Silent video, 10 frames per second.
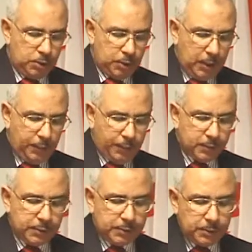to have
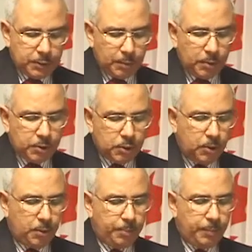considerable
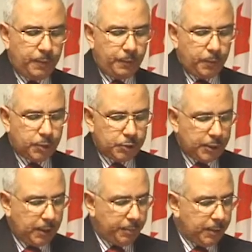scope for
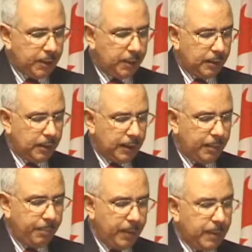cherry-picking
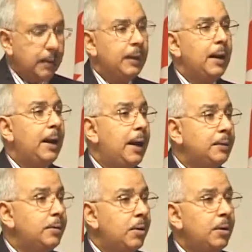and making
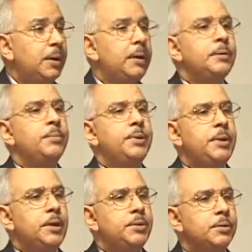ad hoc
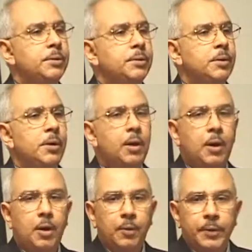interpretations
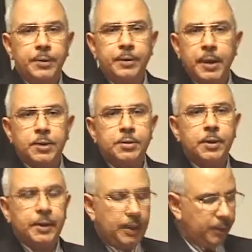of
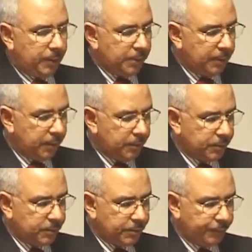international accounting
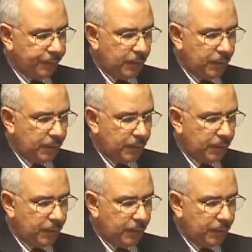standards,